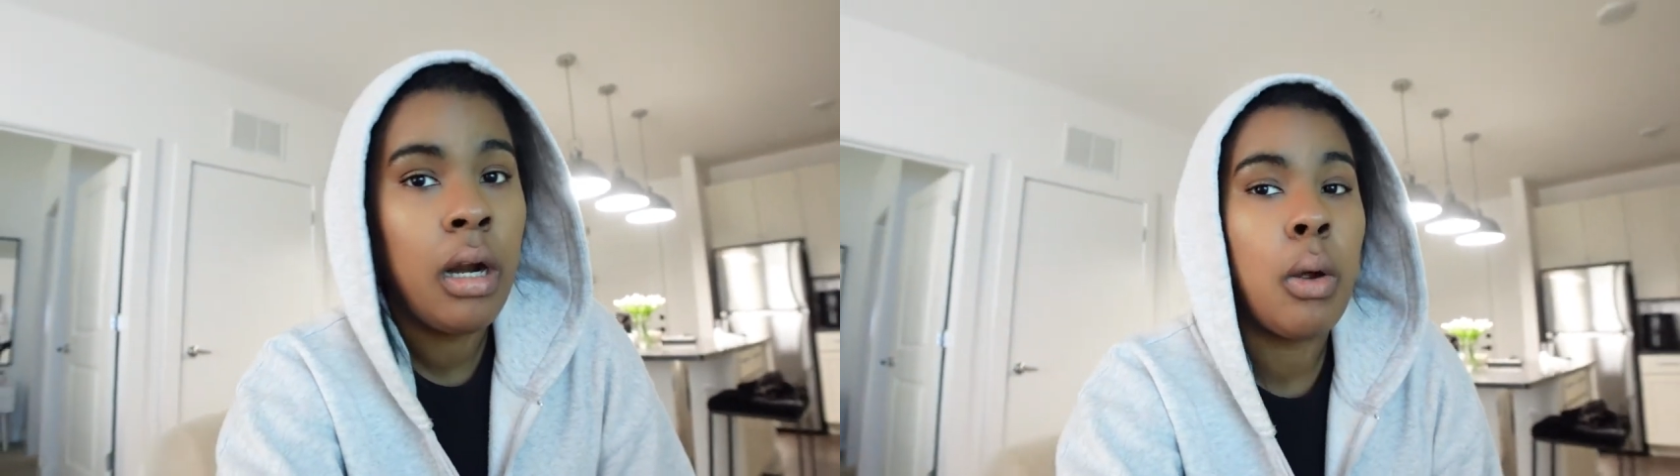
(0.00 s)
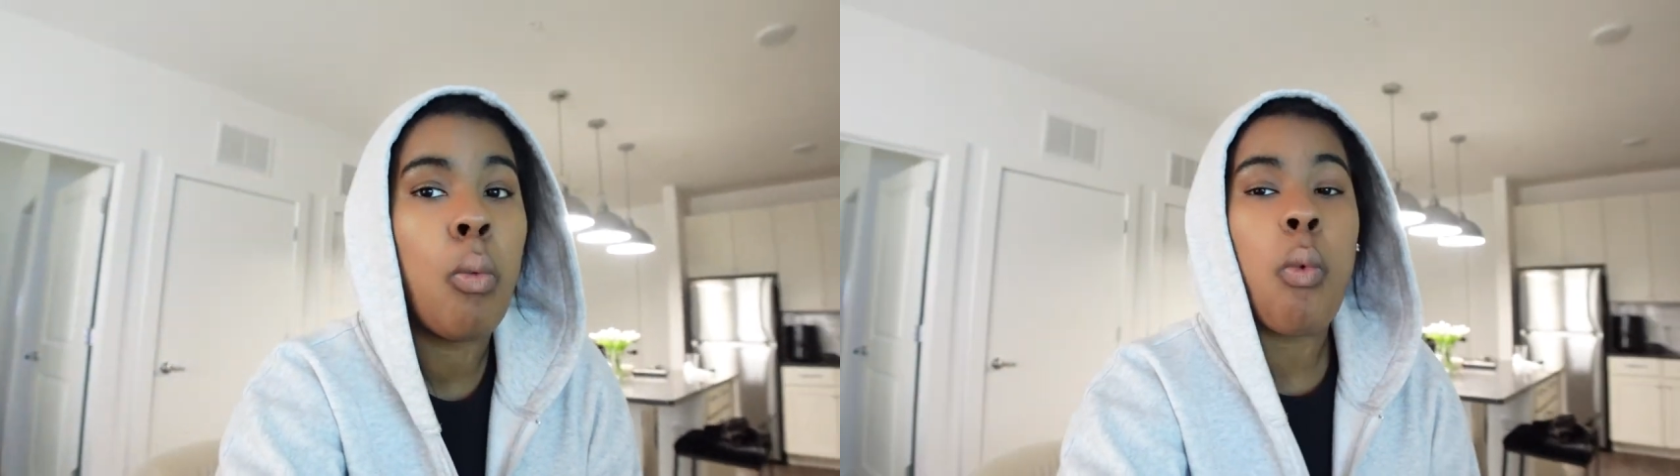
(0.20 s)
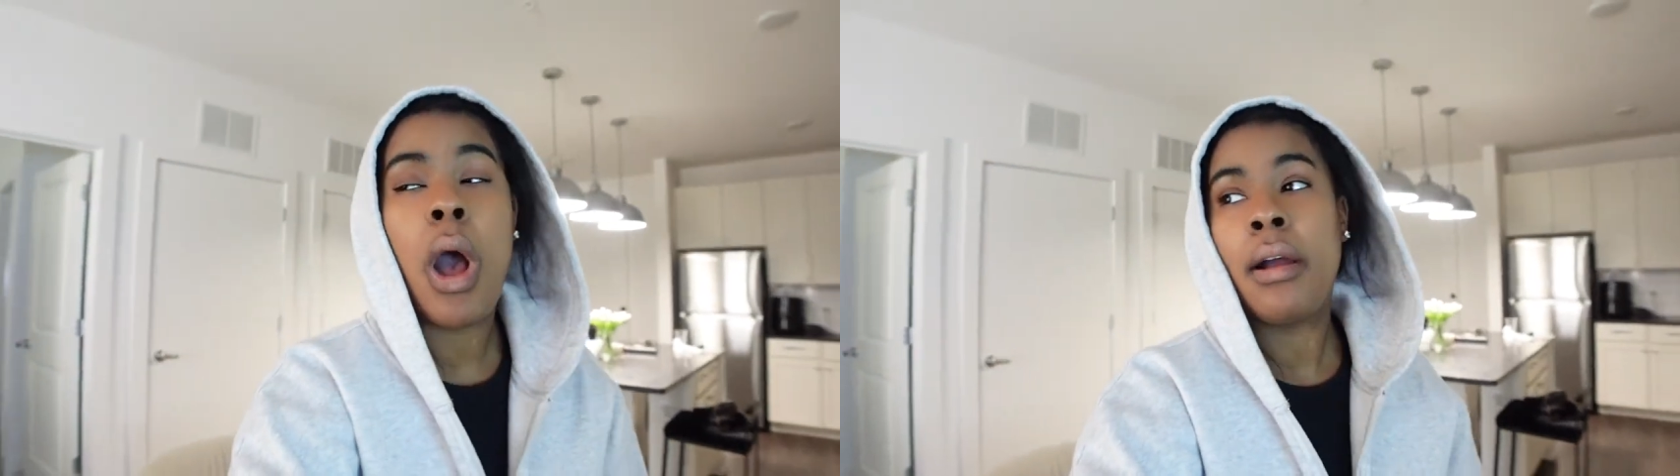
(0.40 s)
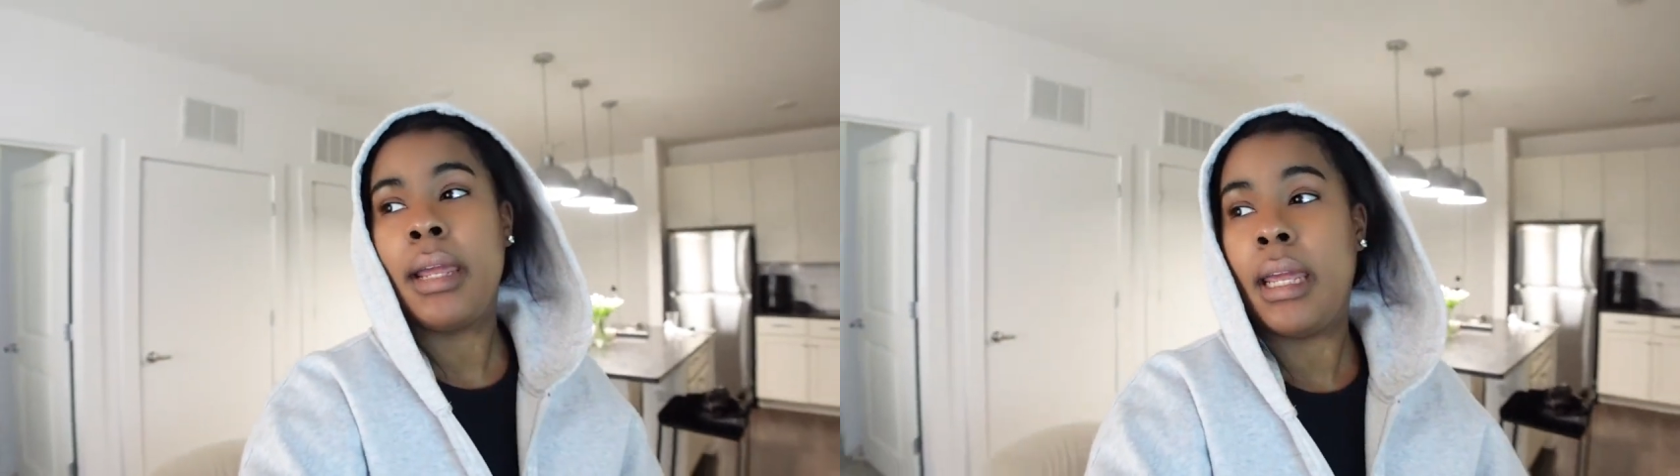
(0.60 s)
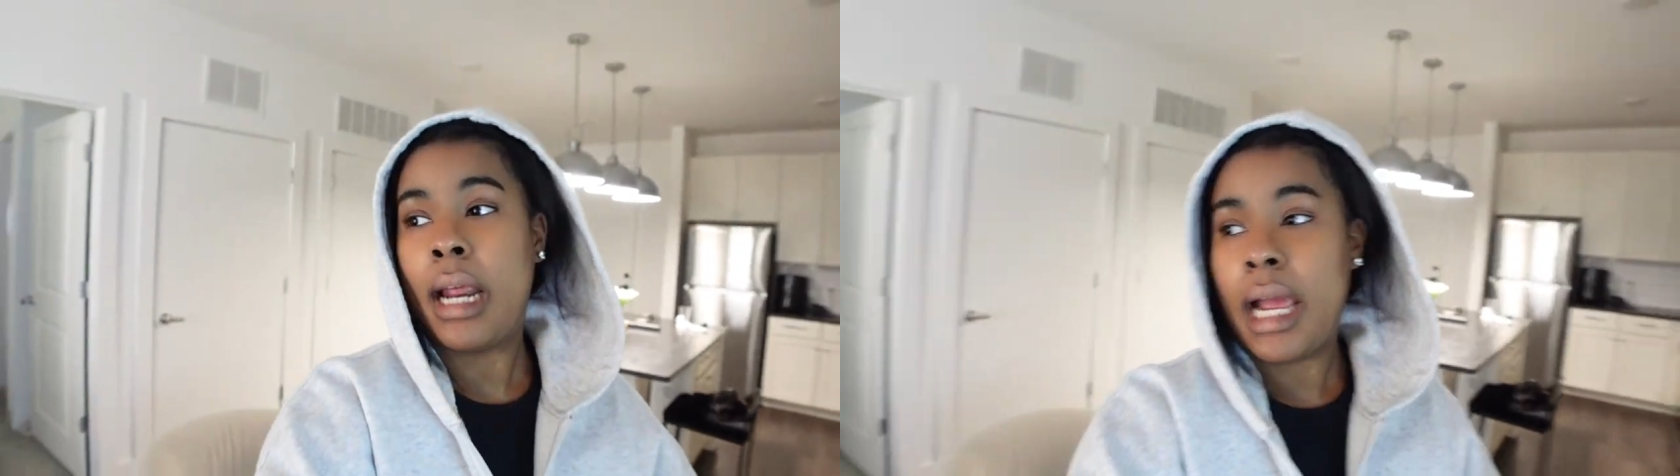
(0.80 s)

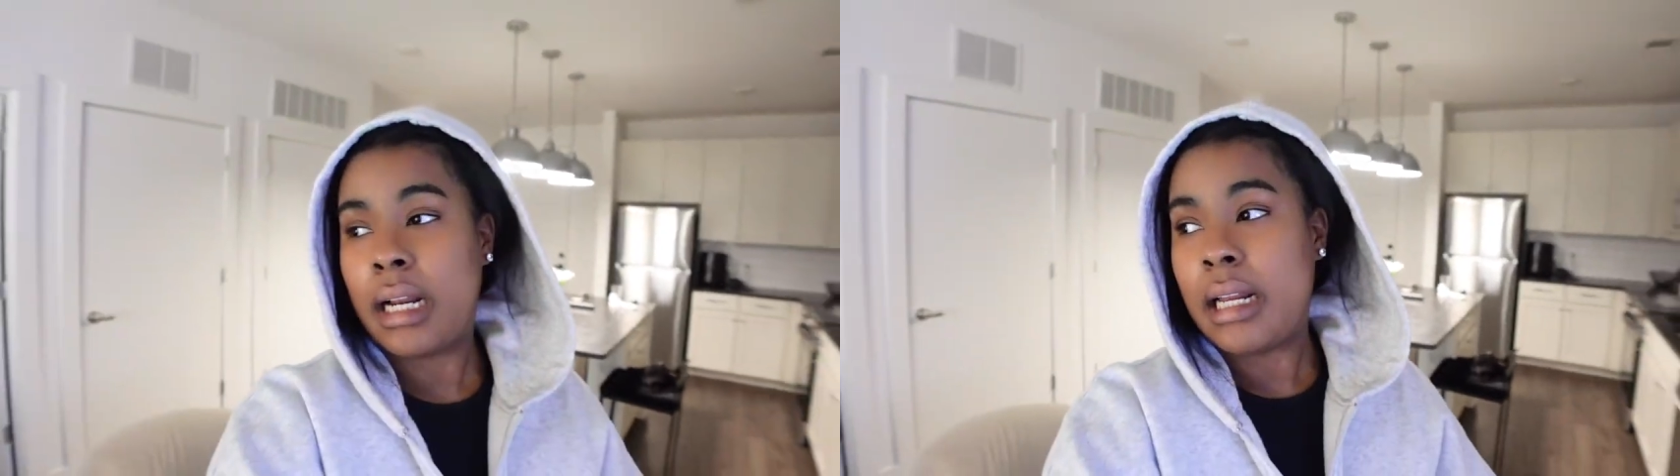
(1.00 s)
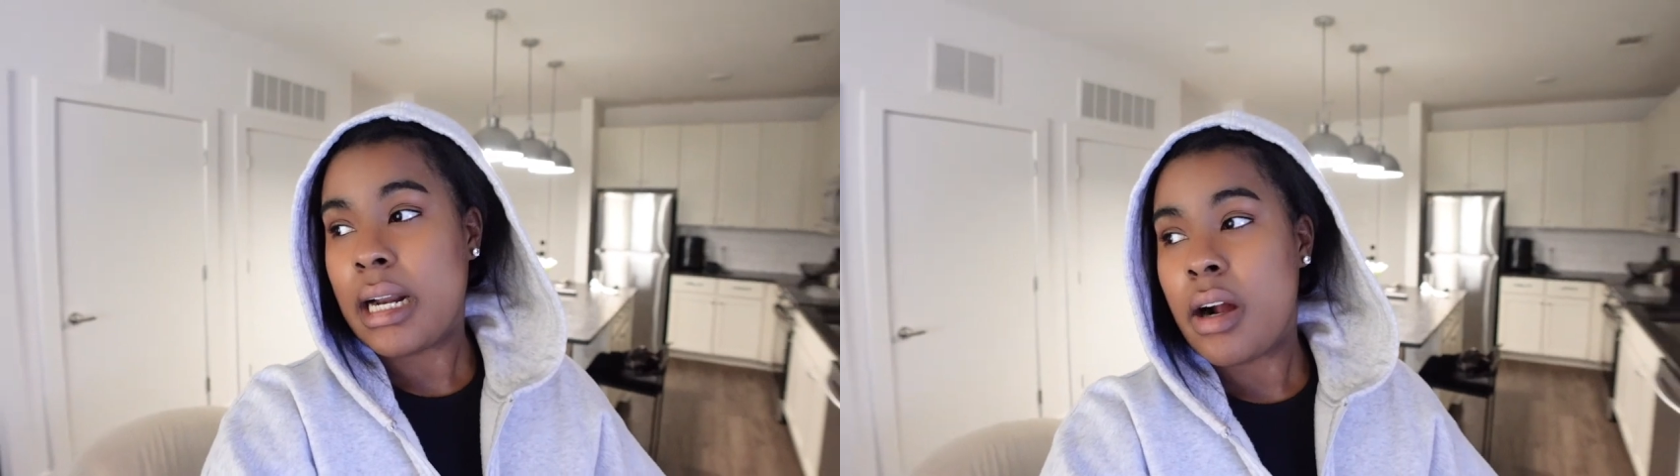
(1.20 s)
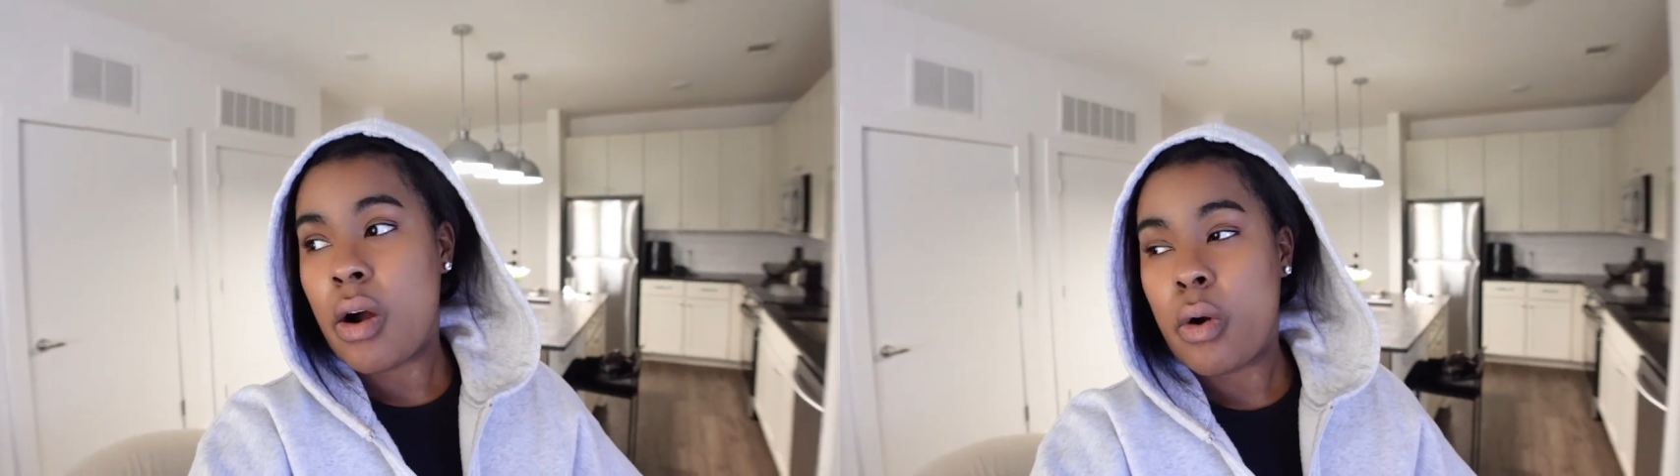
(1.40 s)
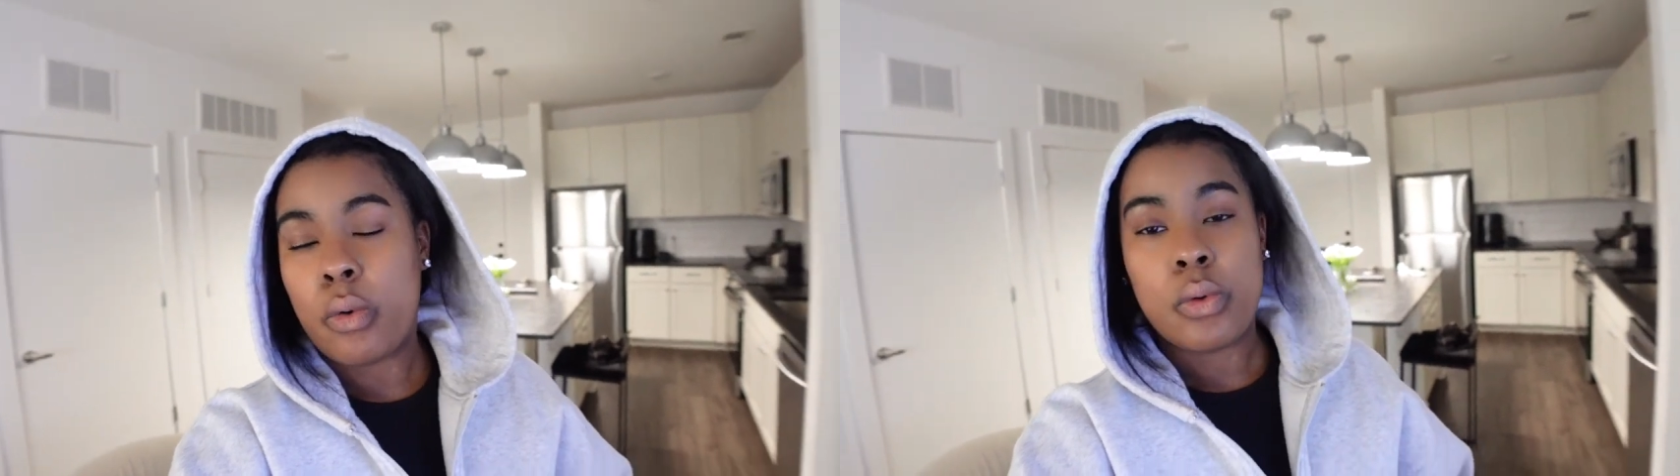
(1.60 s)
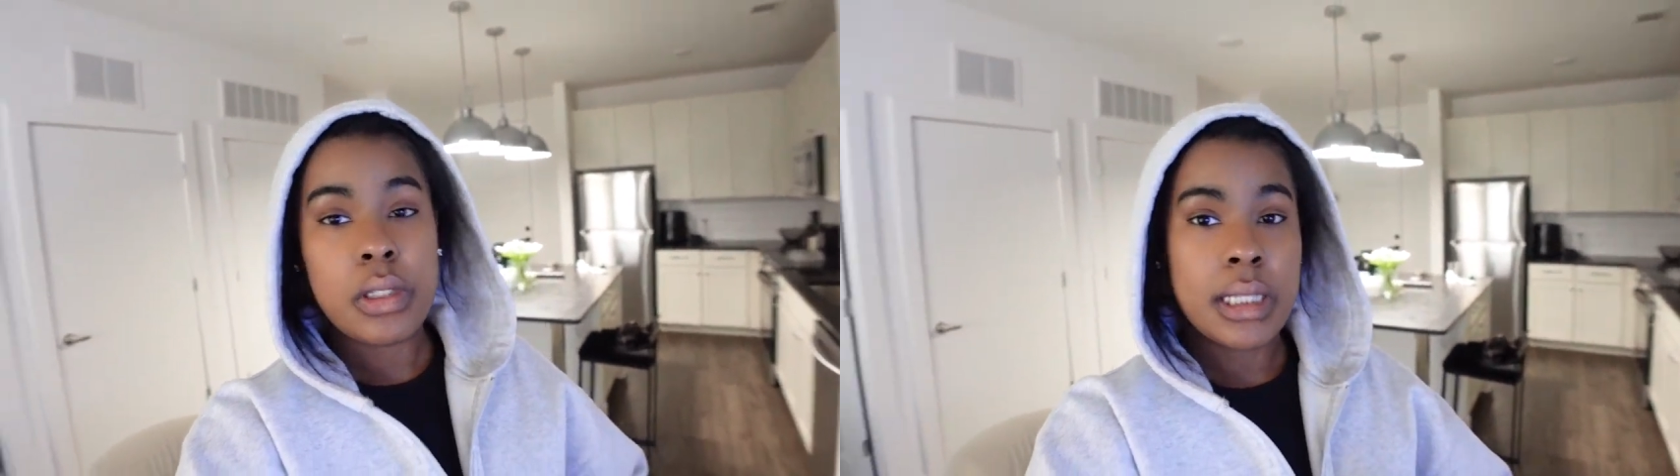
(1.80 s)
wonky. They had a lot of
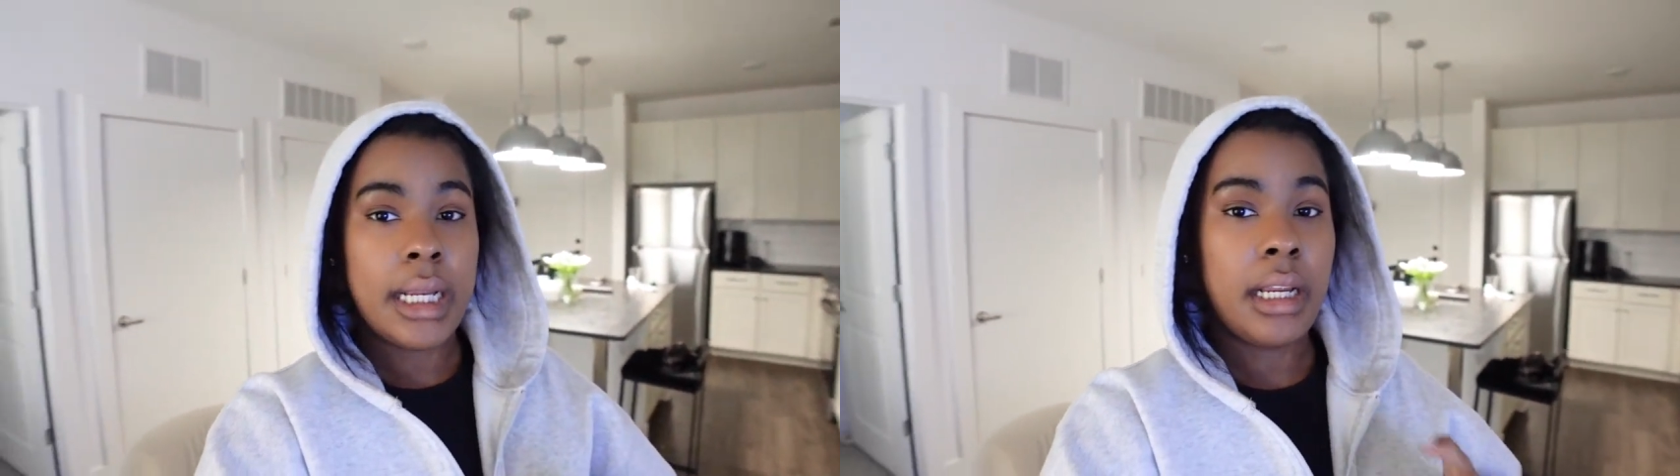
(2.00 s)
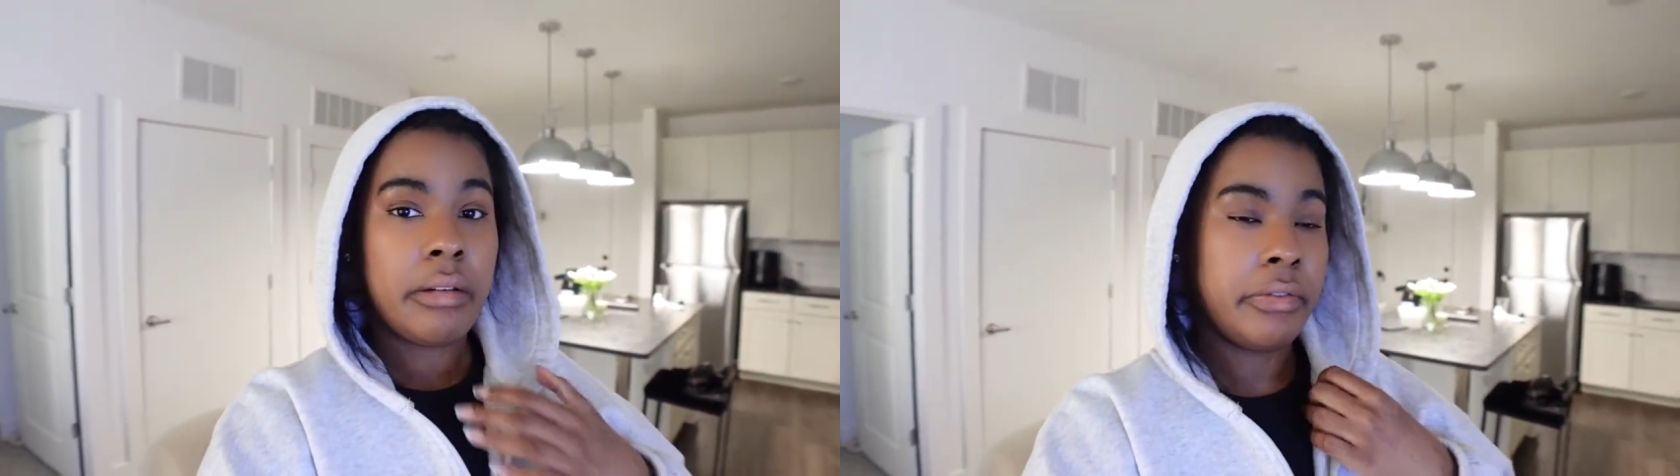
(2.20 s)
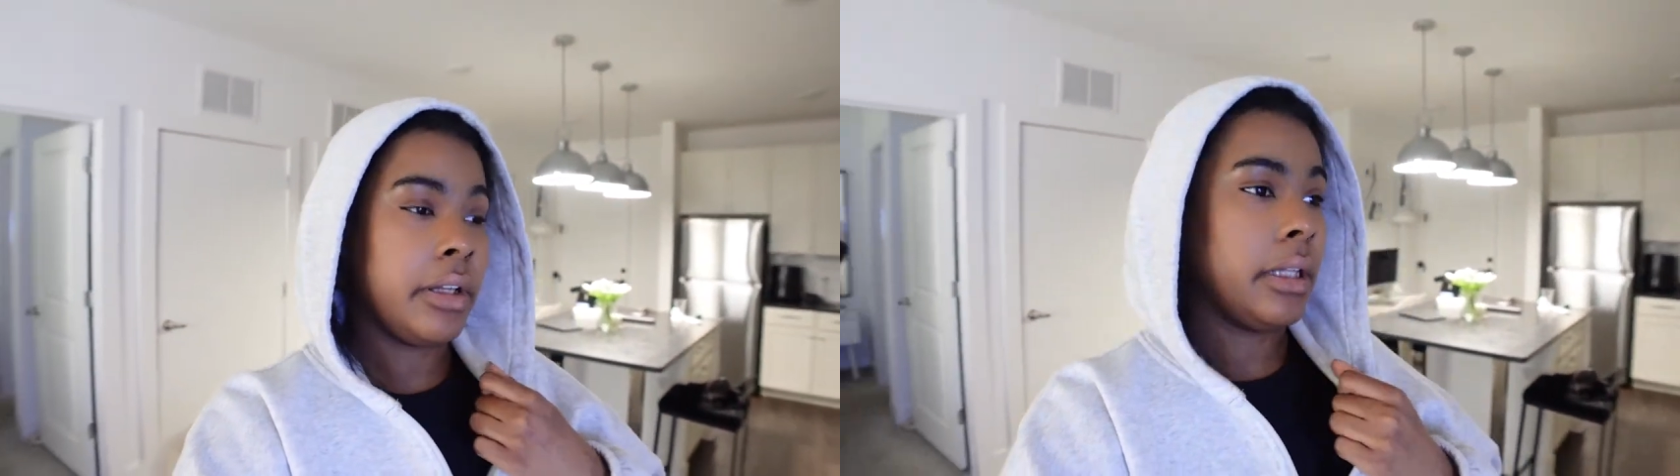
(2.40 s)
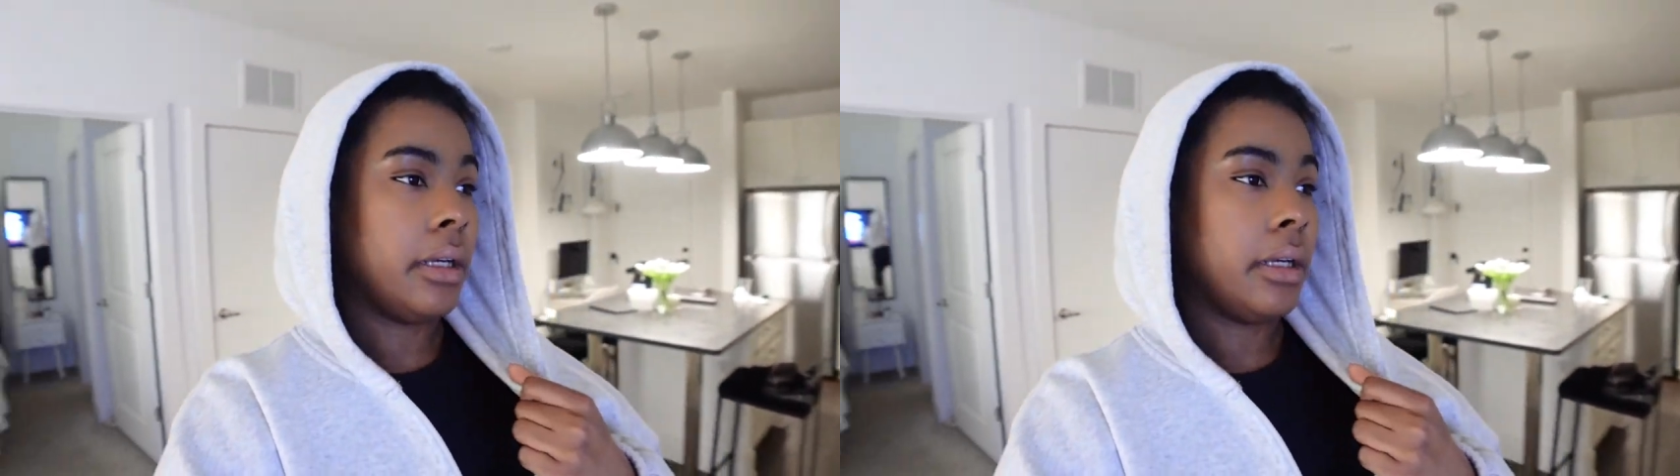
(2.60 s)
holes they need to fill